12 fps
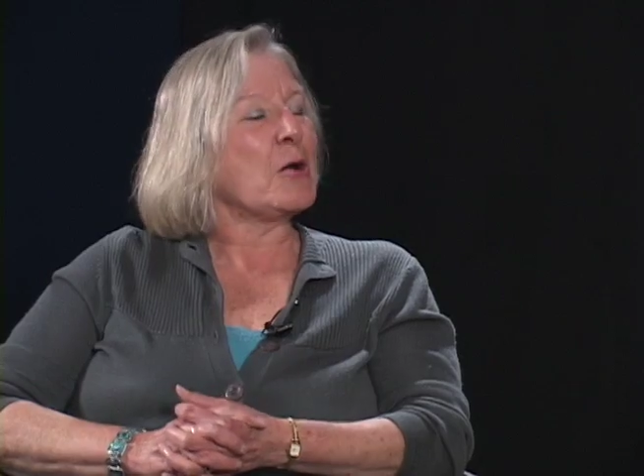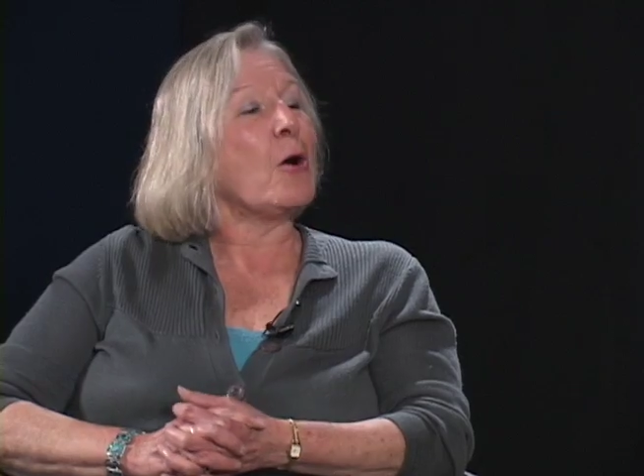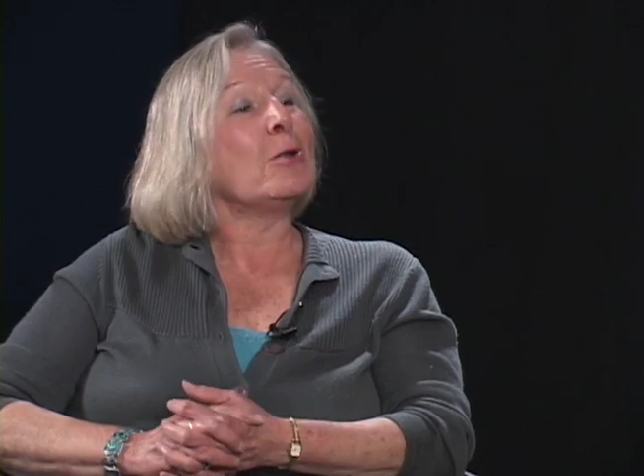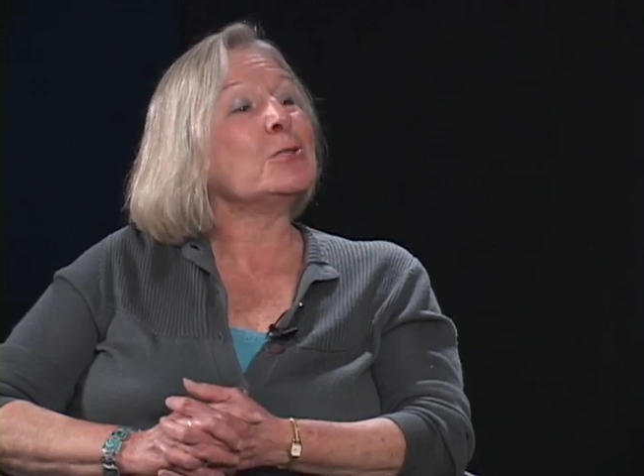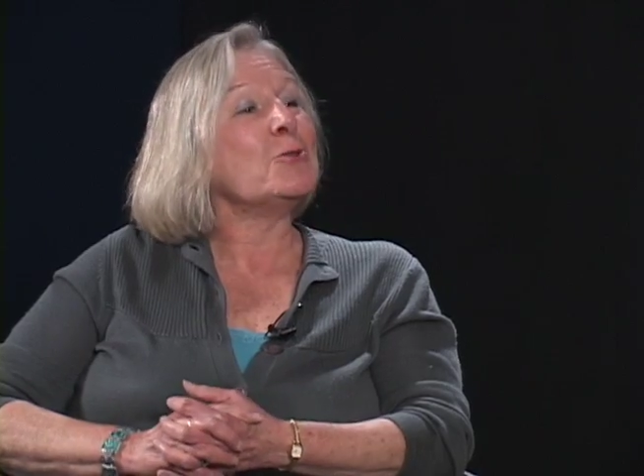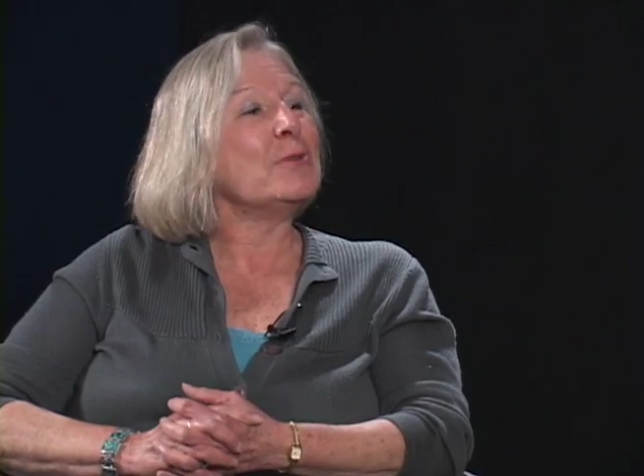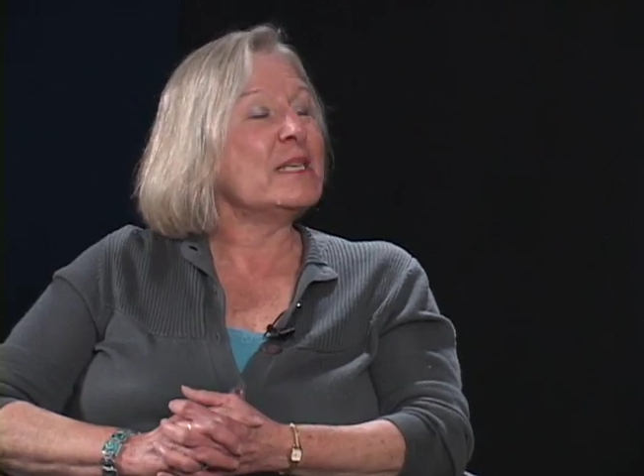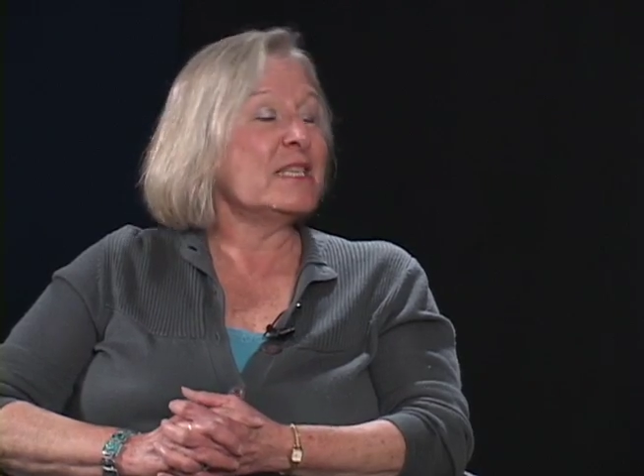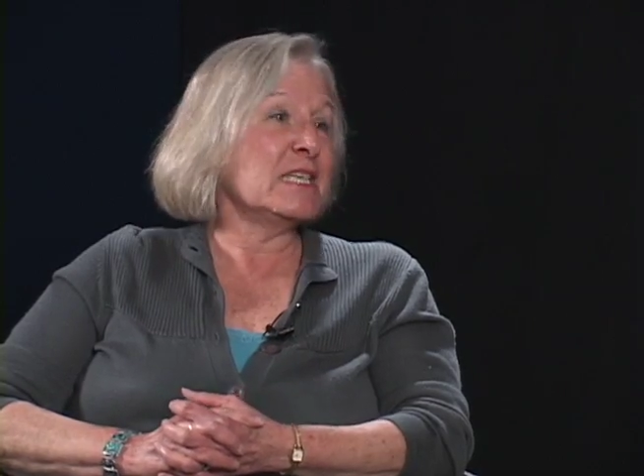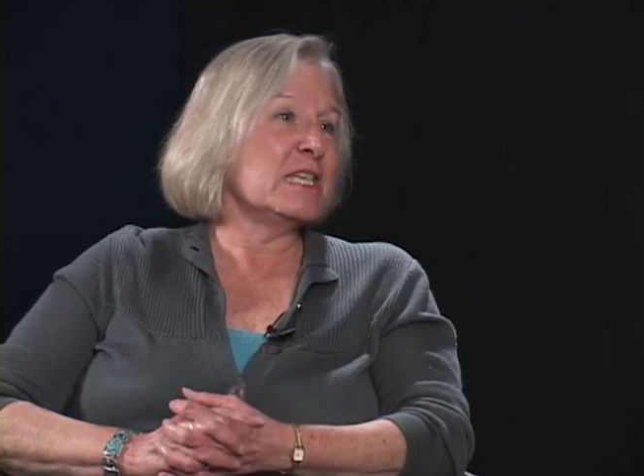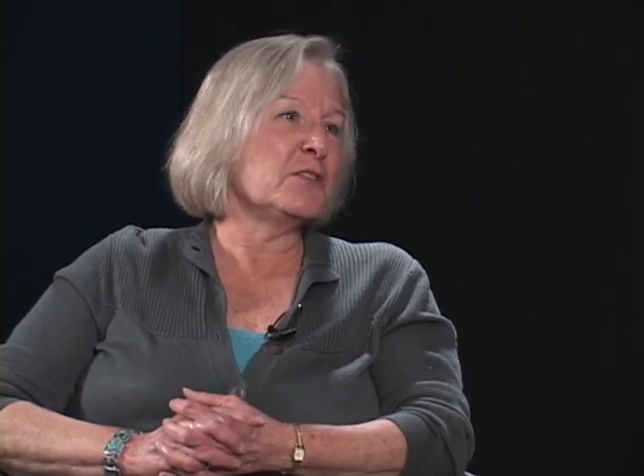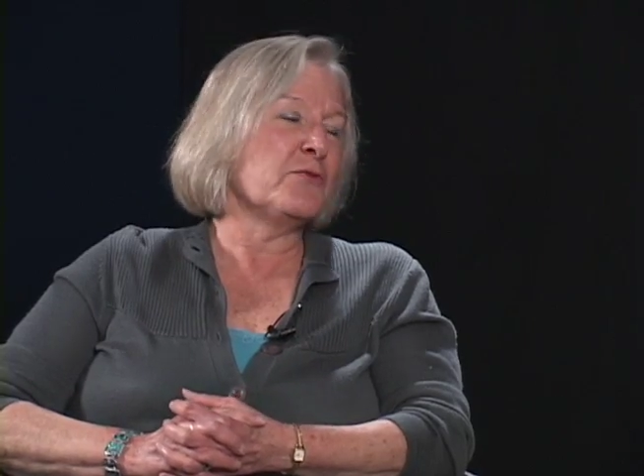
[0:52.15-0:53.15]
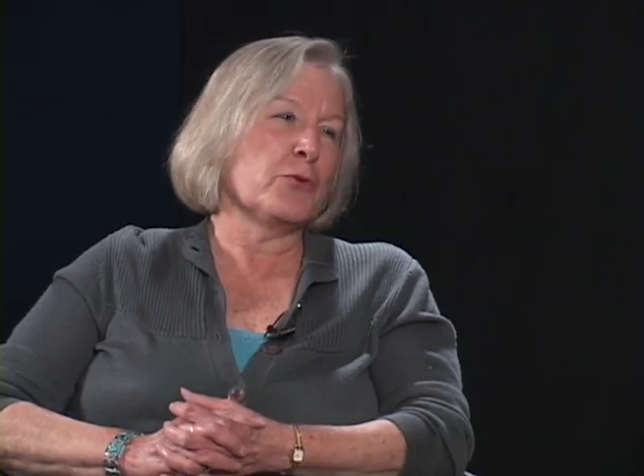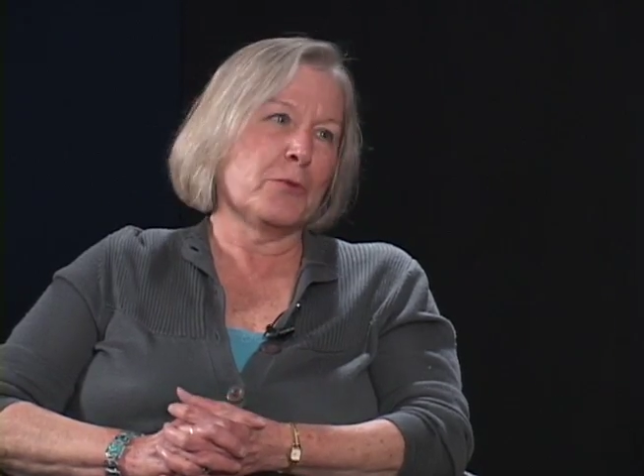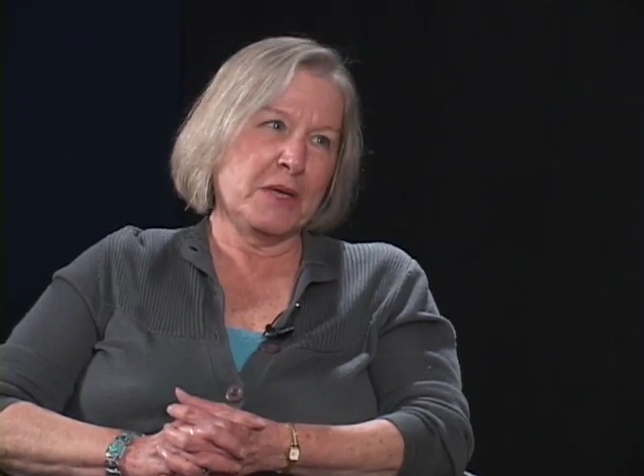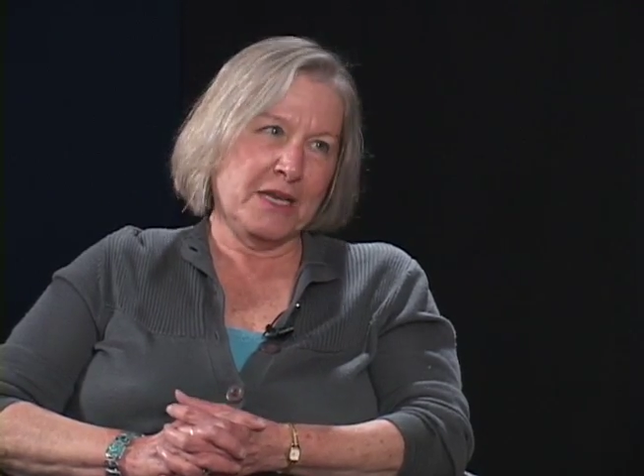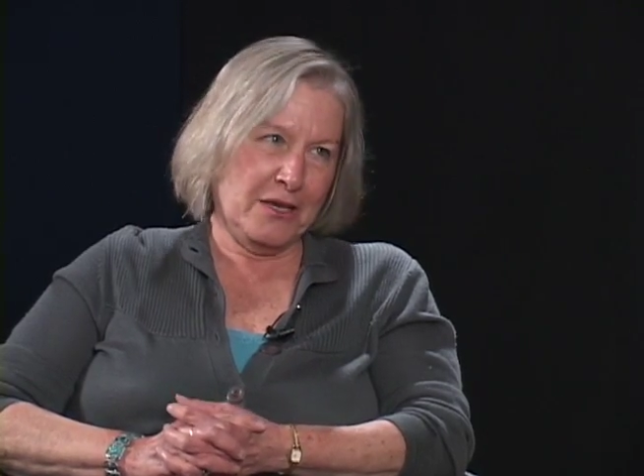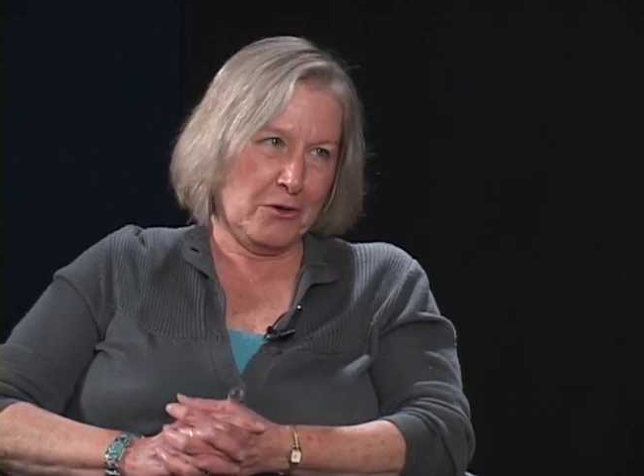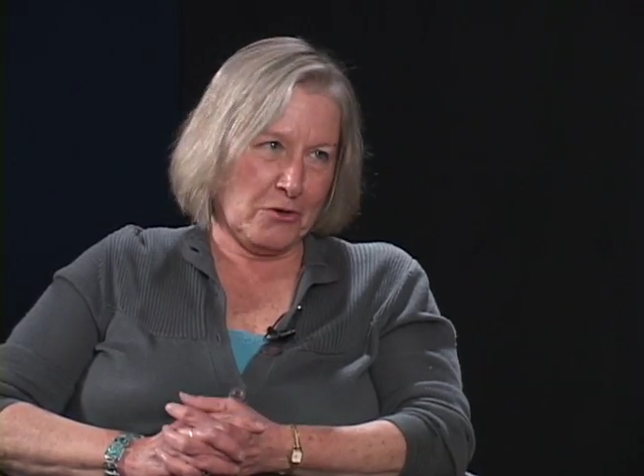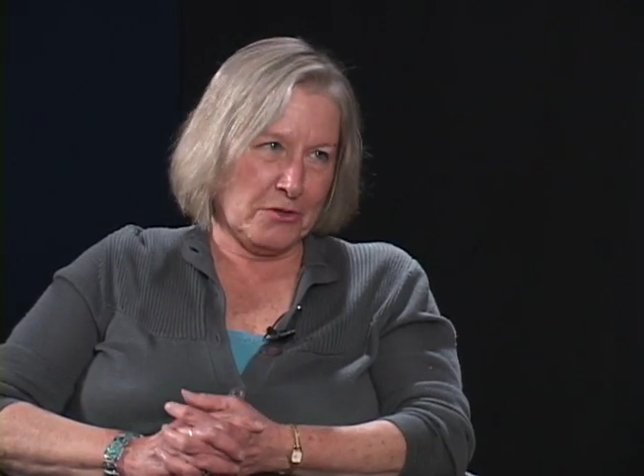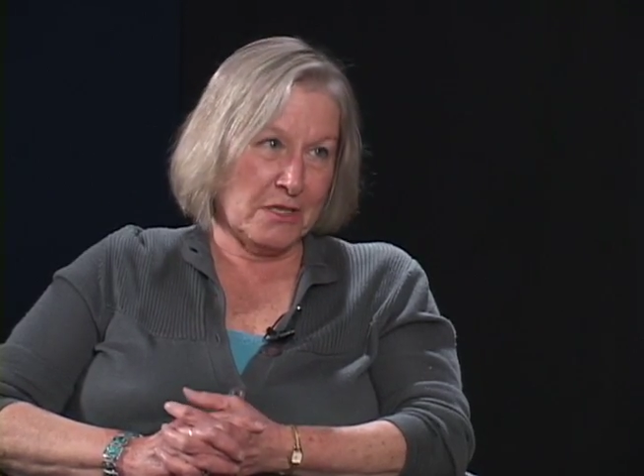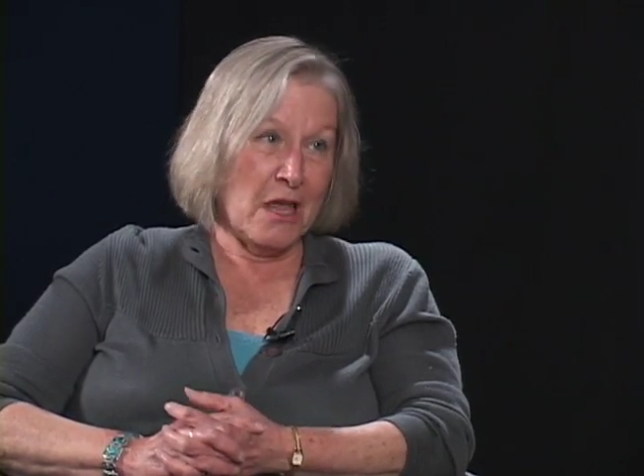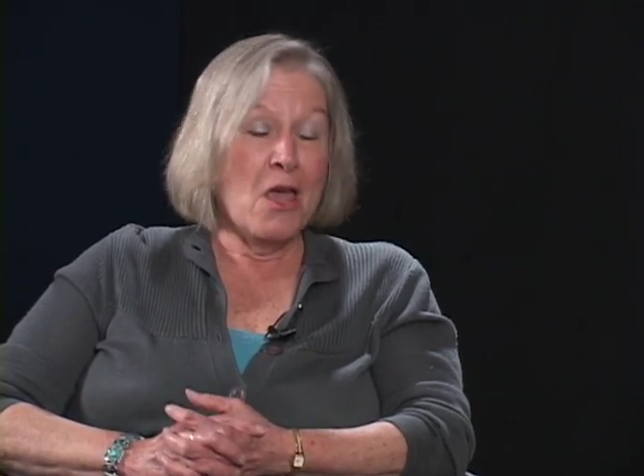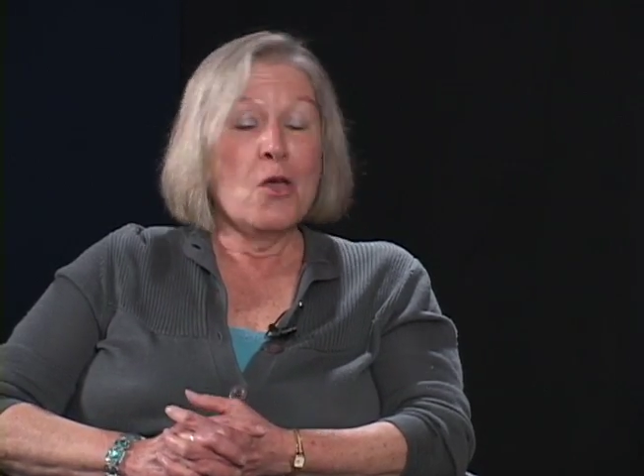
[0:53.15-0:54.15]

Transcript: called Ulysses for Beginners,